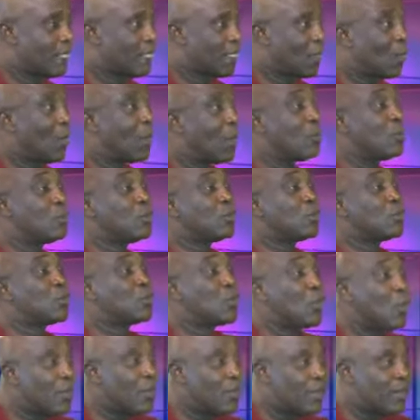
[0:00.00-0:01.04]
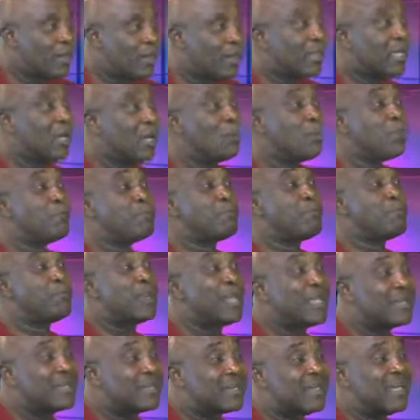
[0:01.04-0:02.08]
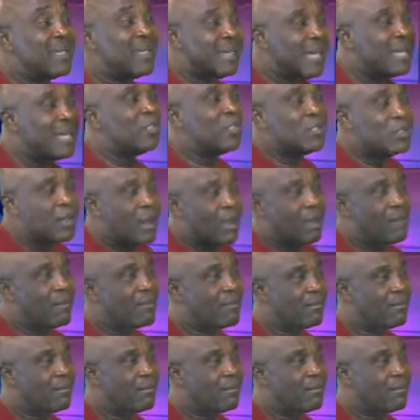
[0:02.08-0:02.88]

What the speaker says: When we zone, there will be peace in Nigeria.